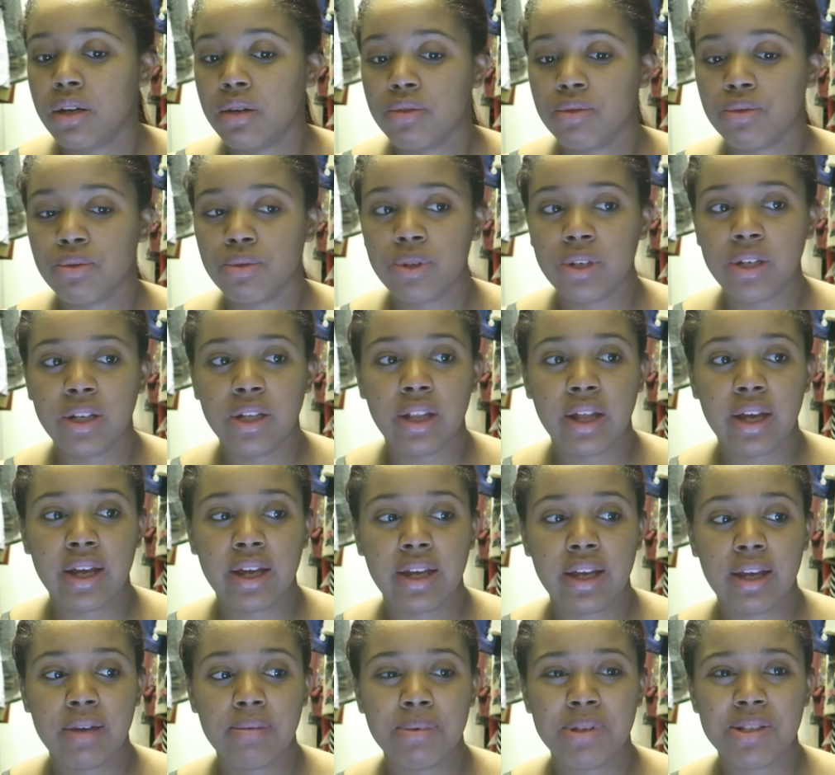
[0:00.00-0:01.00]
Roody
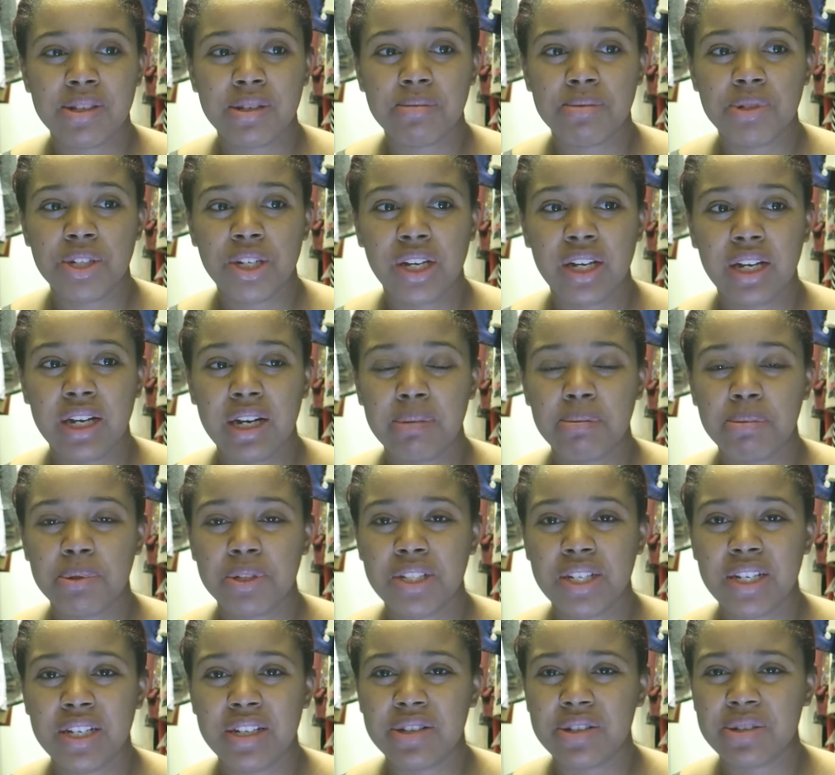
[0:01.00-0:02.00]
like gave me some chicken and
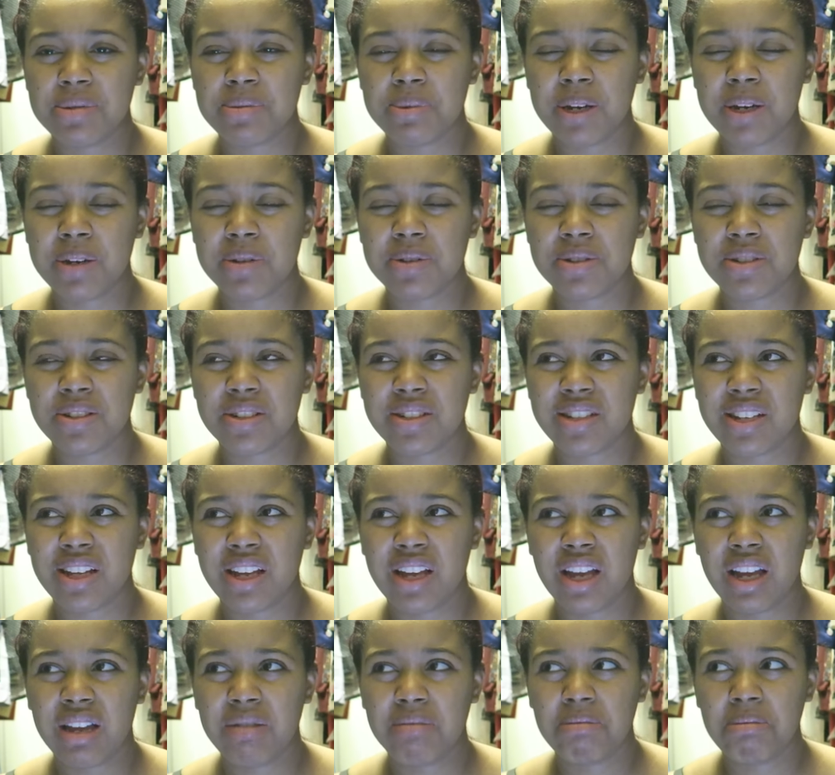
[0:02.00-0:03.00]
potatoes, but I was just
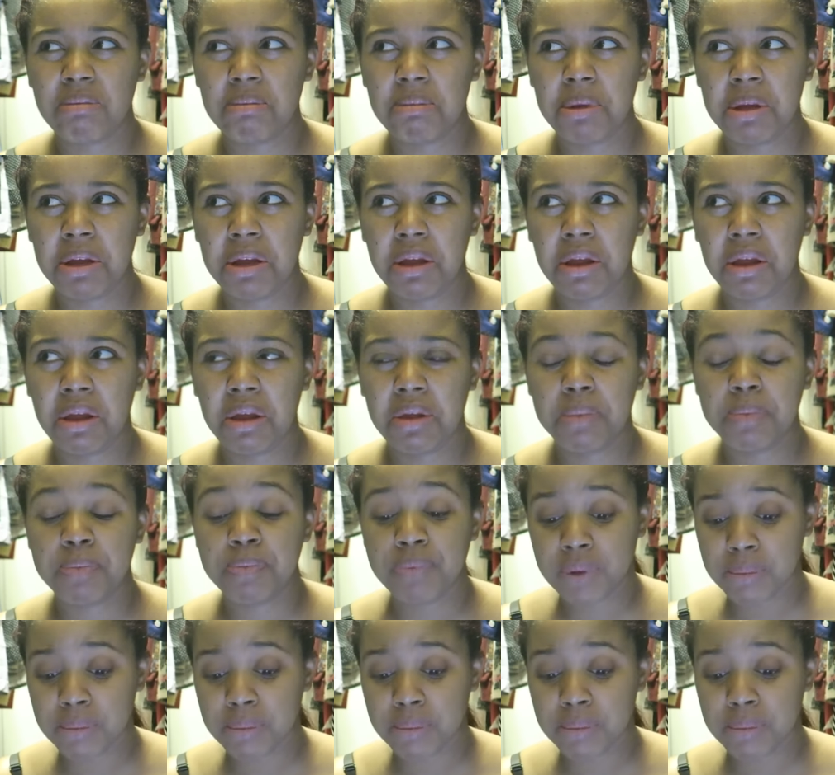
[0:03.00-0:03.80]
like, meh.